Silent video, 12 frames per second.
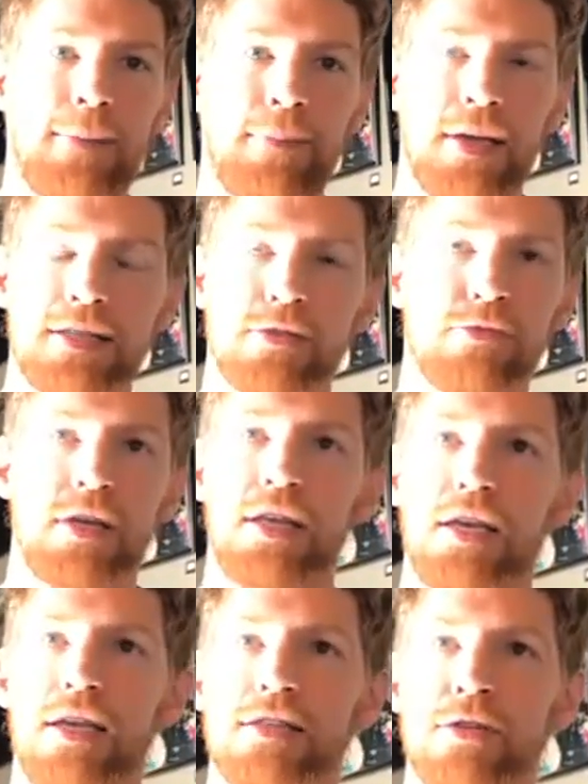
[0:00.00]
It's a
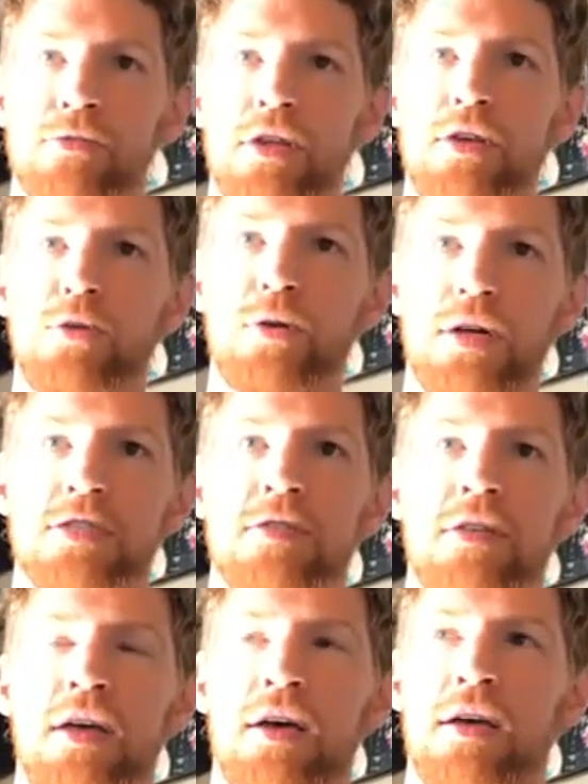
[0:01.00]
really cool
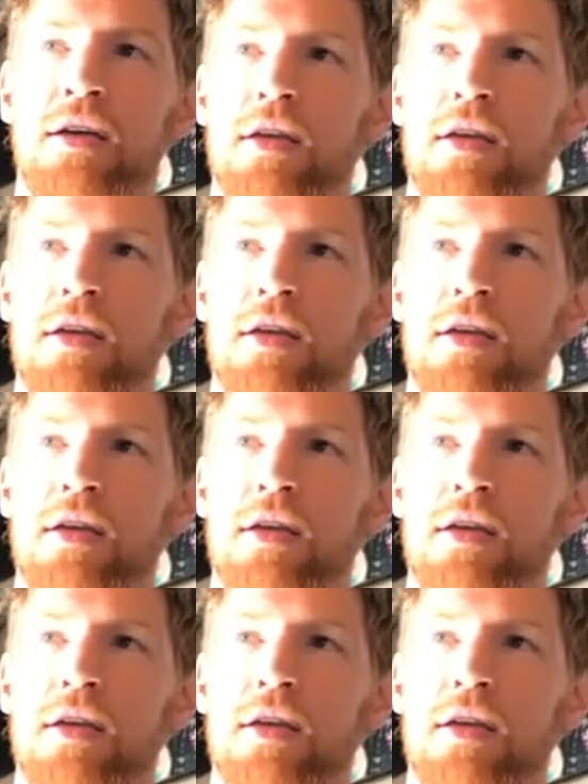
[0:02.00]
history. It